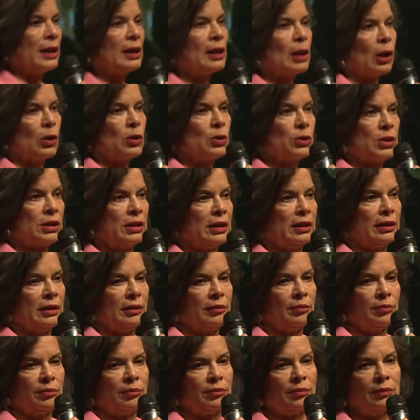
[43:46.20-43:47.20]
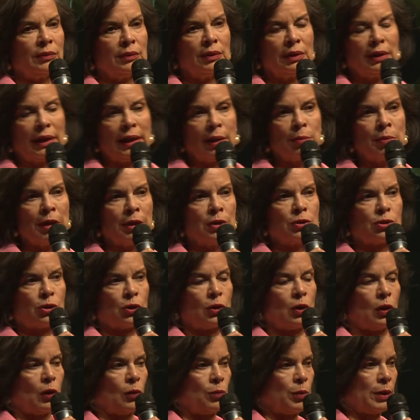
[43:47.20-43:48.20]
glossy image
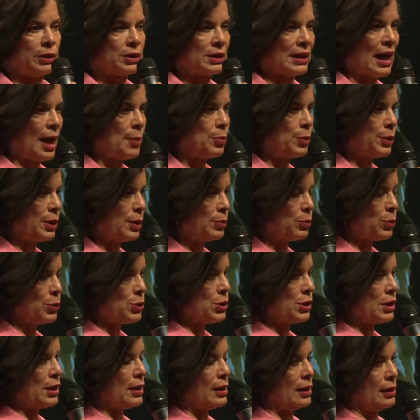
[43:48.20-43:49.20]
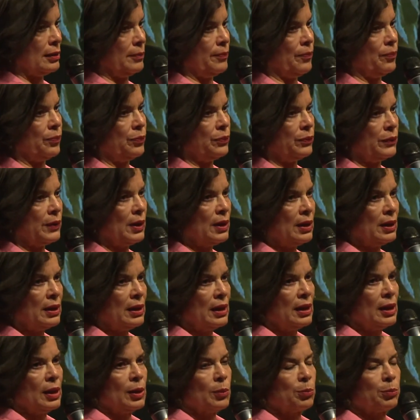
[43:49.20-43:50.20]
of what's happened in Brazil.
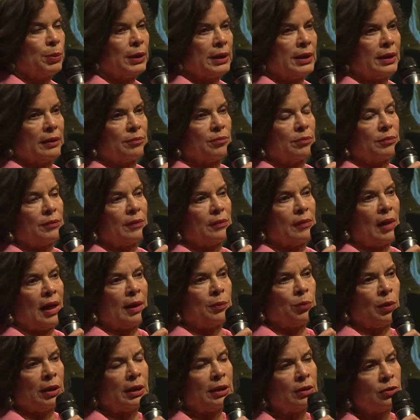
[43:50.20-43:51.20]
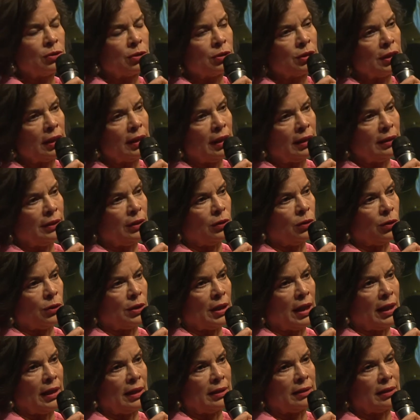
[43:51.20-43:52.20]
But I wanted to tell you
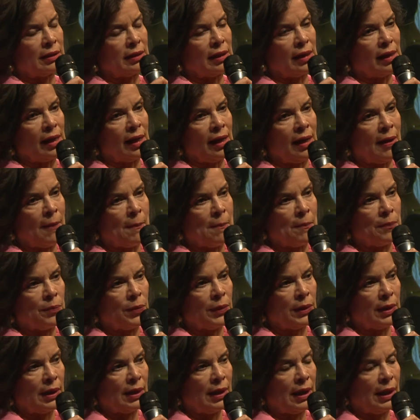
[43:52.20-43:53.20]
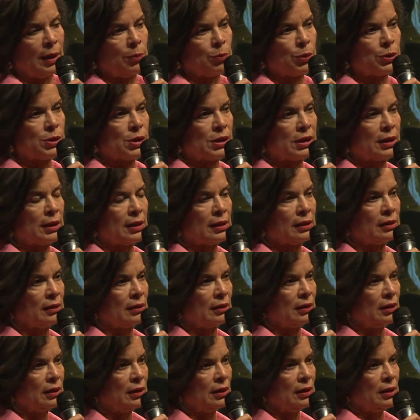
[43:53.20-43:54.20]
that in Brazil,
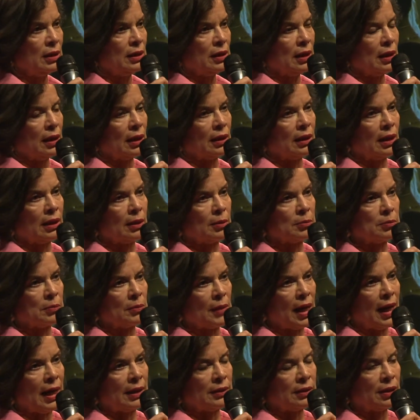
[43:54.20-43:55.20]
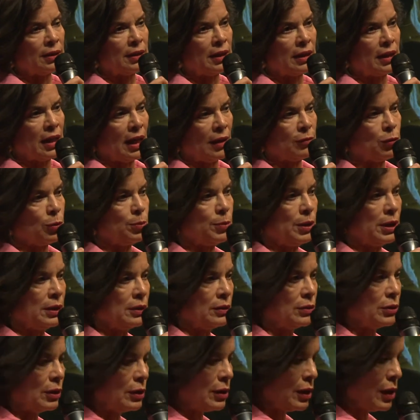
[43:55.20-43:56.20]
under the
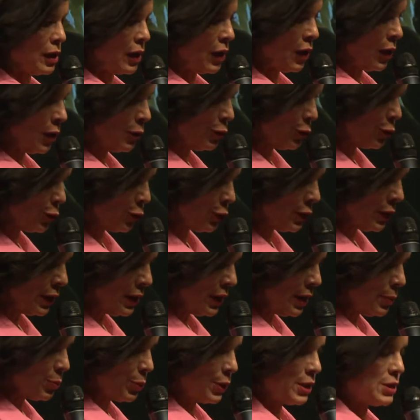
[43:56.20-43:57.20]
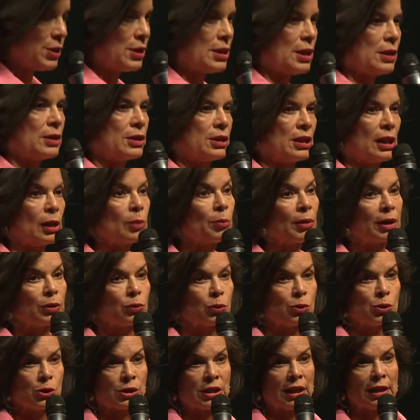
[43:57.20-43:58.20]
government of President Dilma
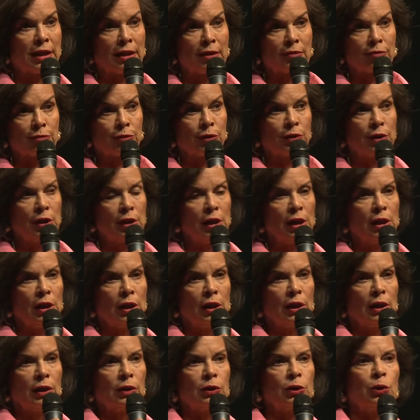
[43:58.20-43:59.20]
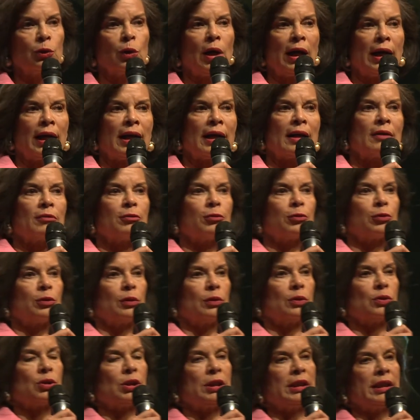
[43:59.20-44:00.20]
Rousseff,
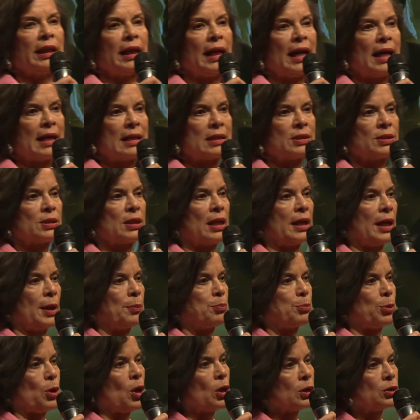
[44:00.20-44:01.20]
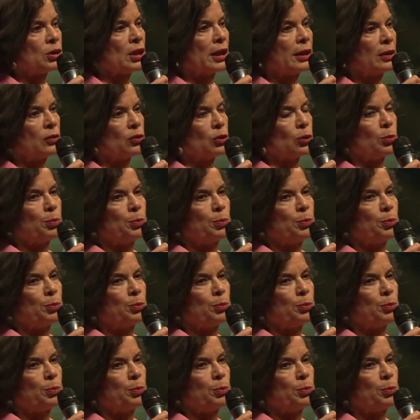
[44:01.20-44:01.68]
she has a project to